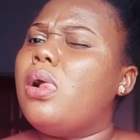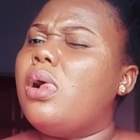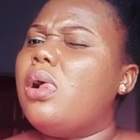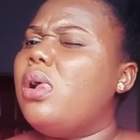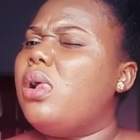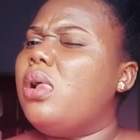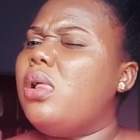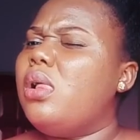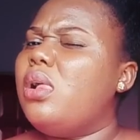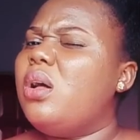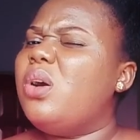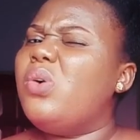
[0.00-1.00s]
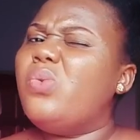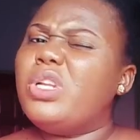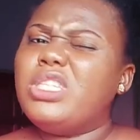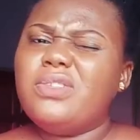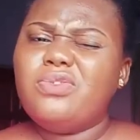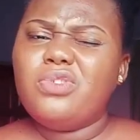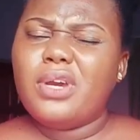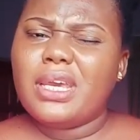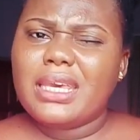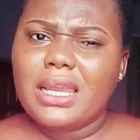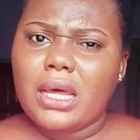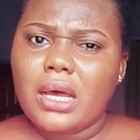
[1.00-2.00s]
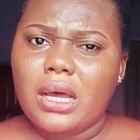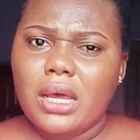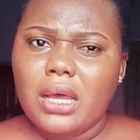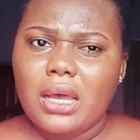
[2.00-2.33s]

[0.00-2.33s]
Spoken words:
What if you're a killer?